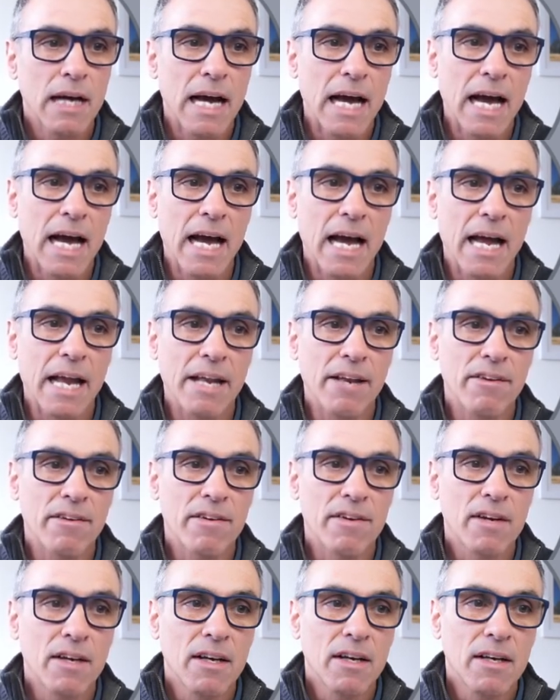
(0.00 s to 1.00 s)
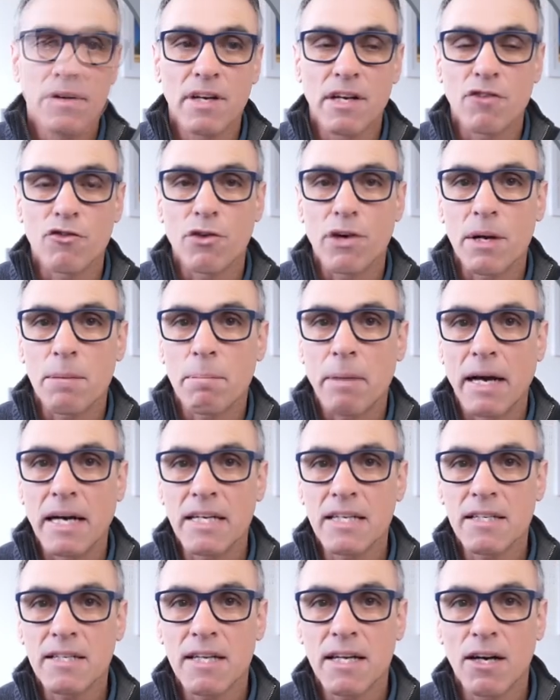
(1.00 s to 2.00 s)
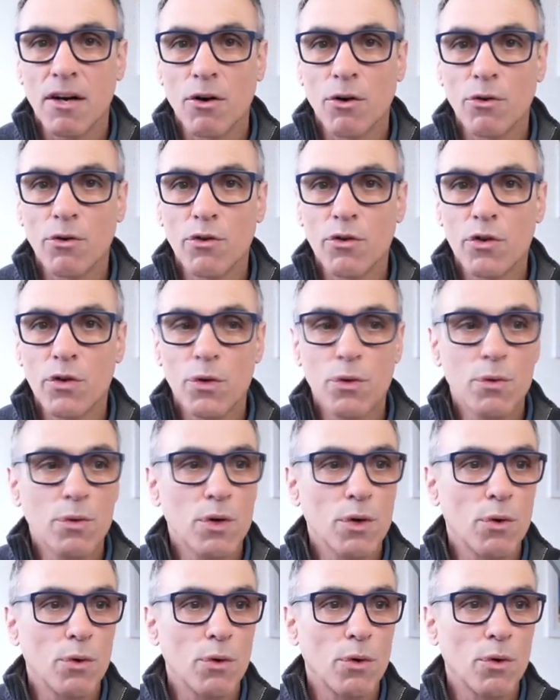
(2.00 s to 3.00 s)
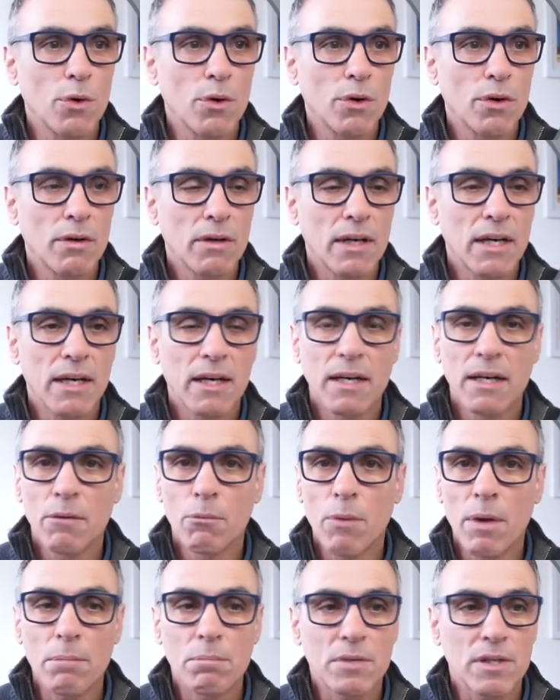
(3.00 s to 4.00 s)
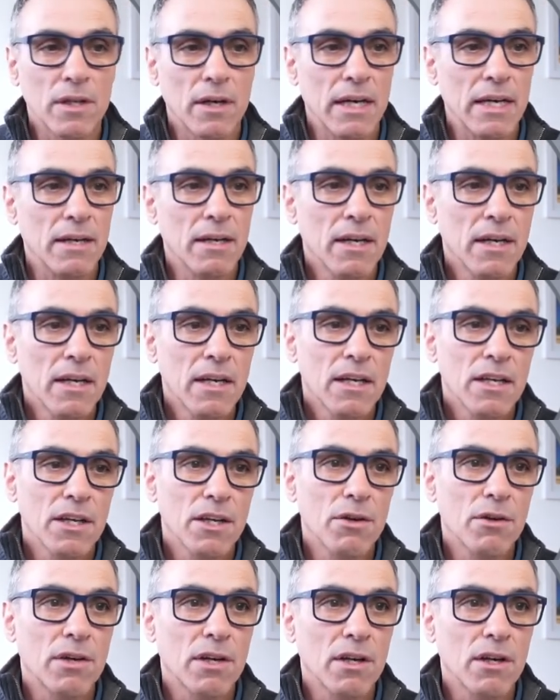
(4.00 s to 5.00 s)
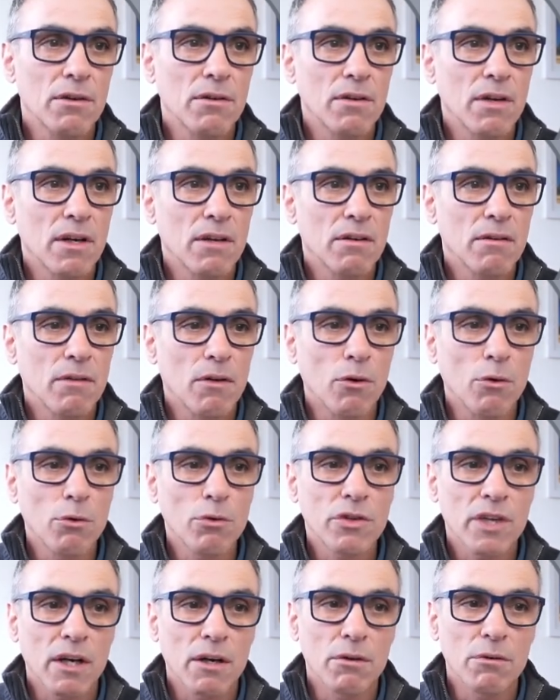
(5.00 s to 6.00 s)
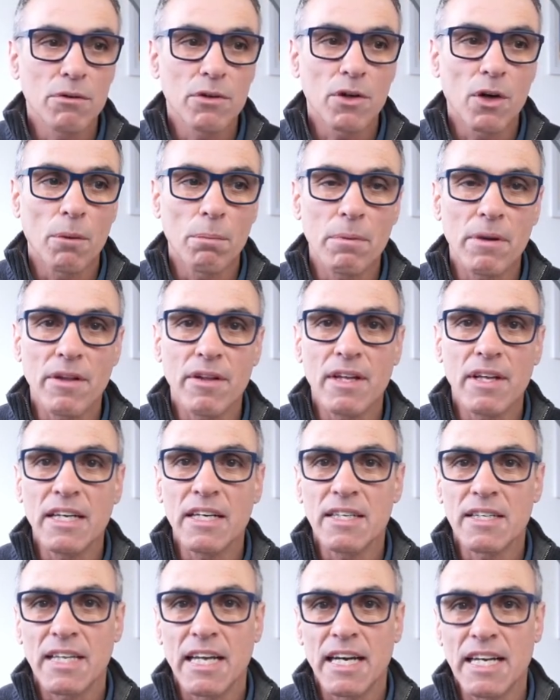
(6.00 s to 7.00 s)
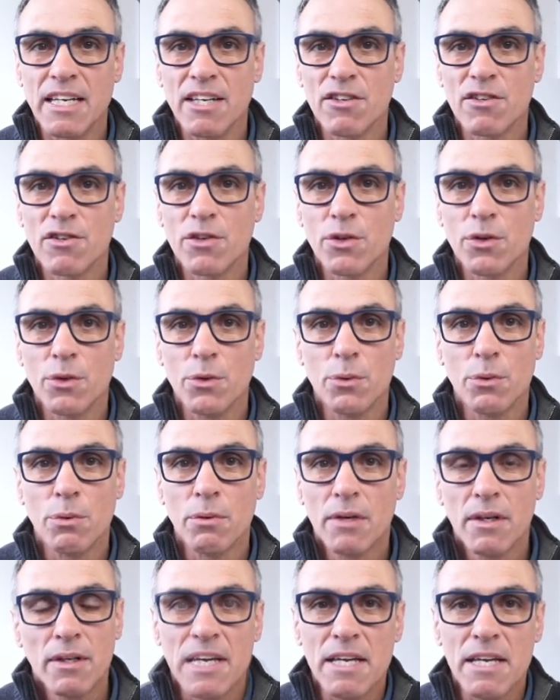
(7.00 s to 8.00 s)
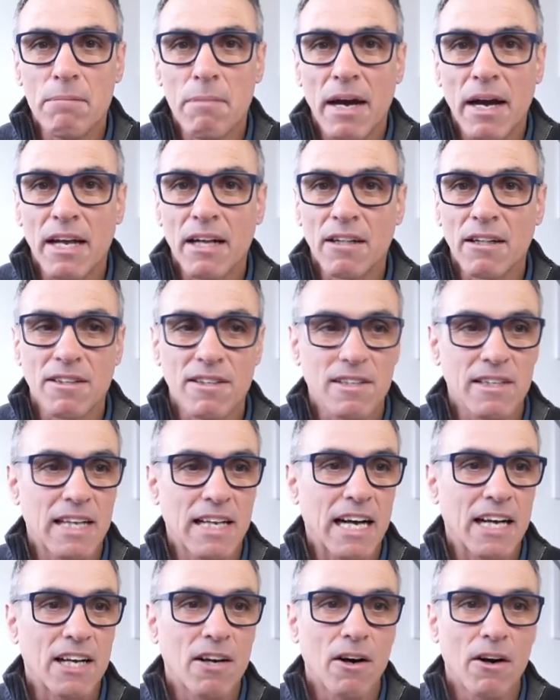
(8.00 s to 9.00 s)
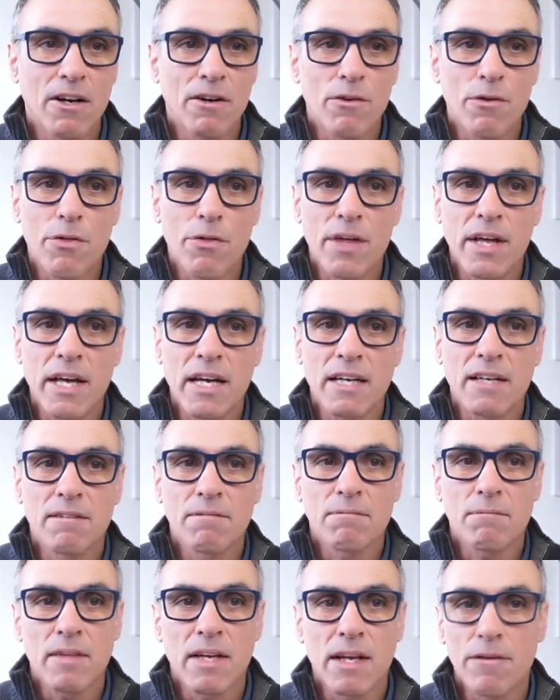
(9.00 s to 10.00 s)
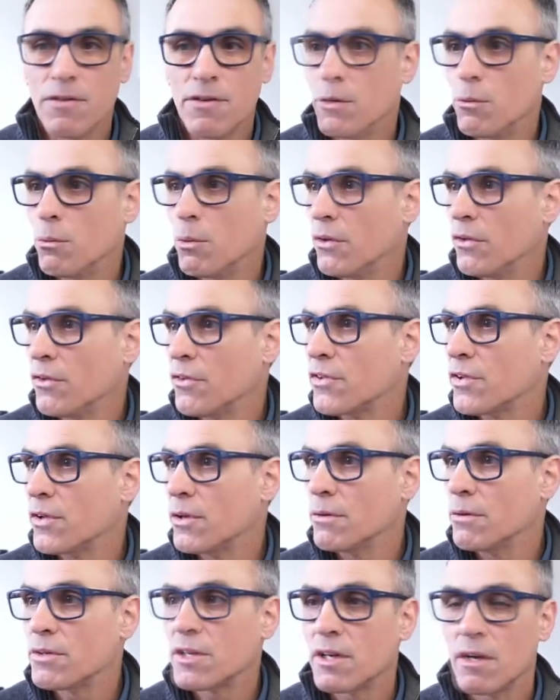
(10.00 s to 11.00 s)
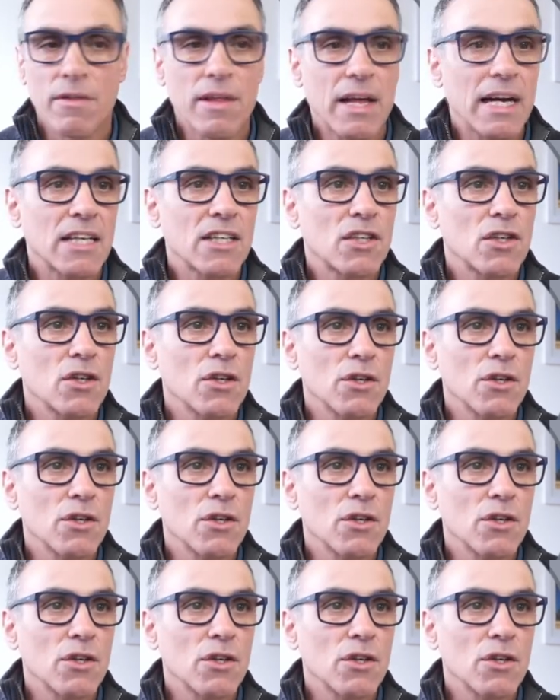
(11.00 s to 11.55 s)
and literally paste it onto your website. You can also copy these into emails and that kind of thing if you want to. So that's